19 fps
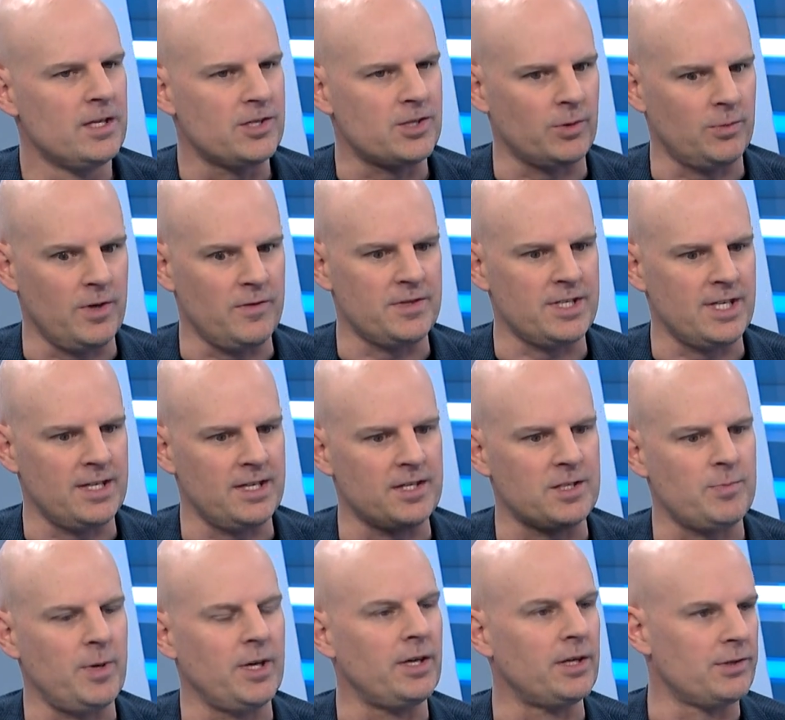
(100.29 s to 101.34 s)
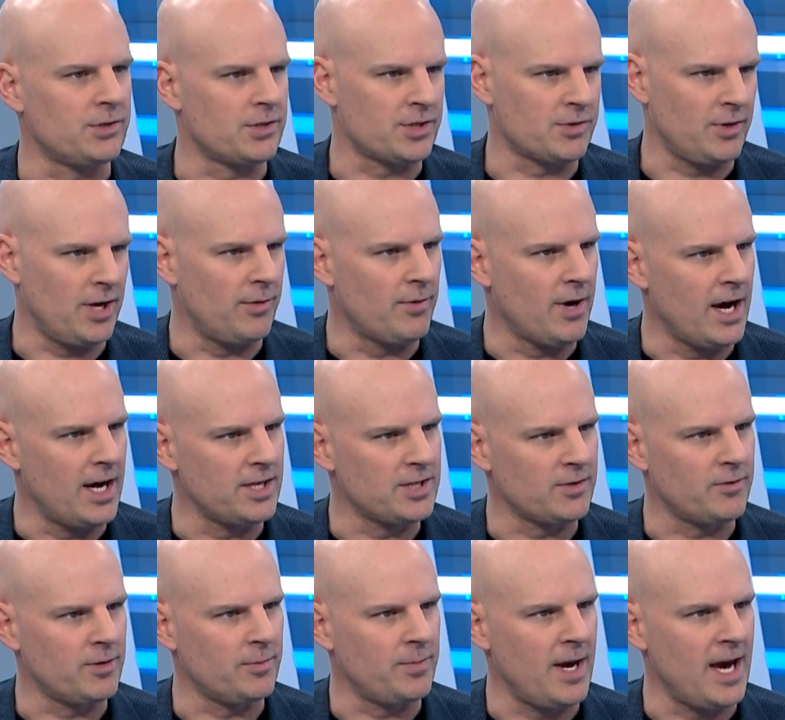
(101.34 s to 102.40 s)
So we've seen this big interest rate
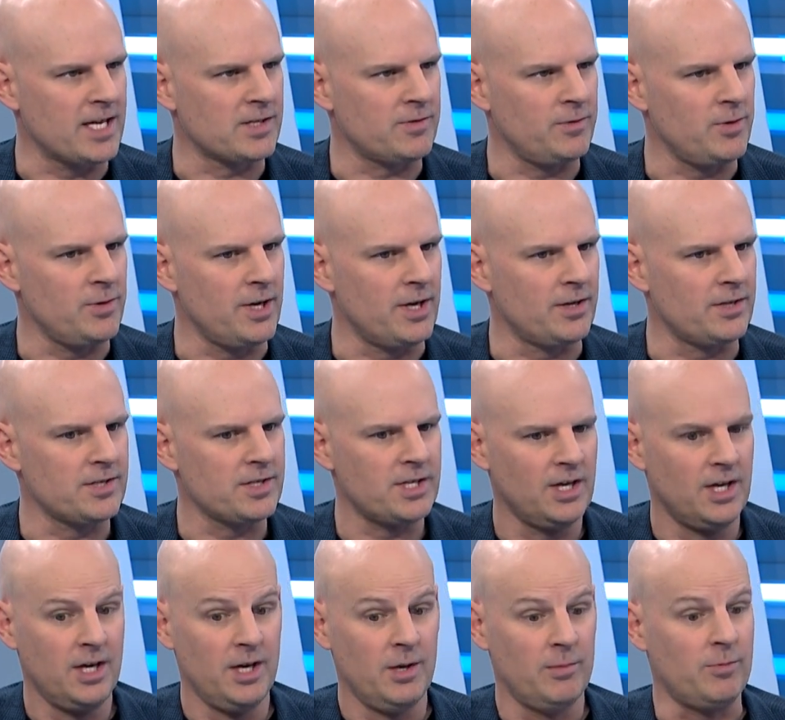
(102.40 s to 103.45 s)
rise over the past few years,